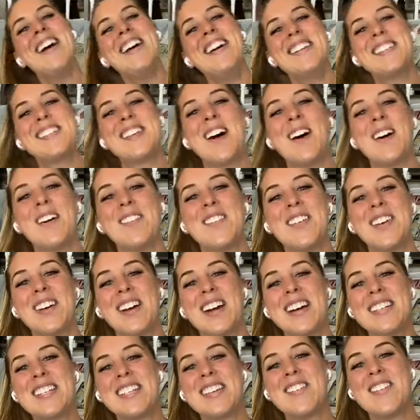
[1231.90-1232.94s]
So if you
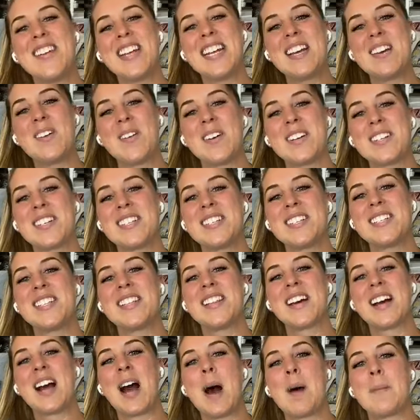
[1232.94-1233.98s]
guys have any questions in
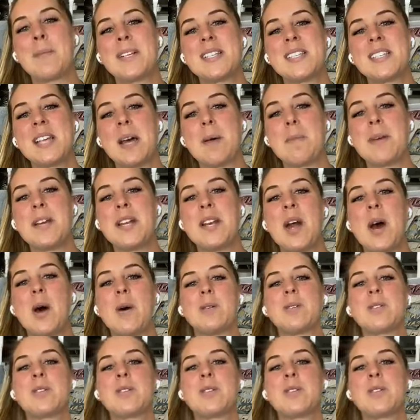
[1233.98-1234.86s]
the comments, let me know.